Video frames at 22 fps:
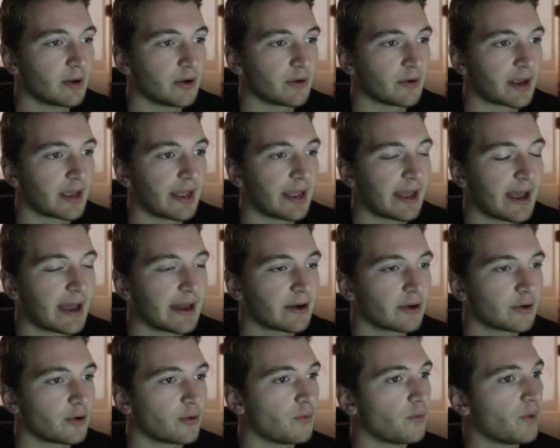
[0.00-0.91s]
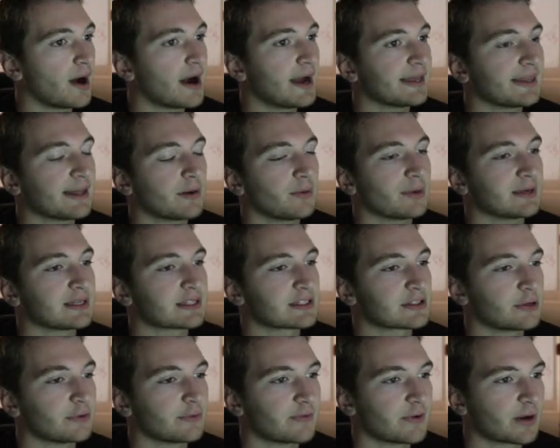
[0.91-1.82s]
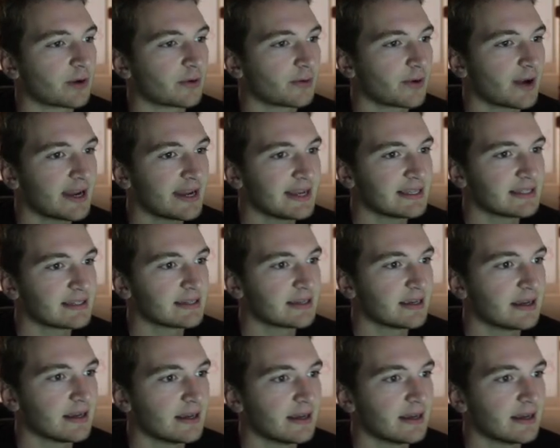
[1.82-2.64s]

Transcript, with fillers: Okay, I don't know why that went so far right.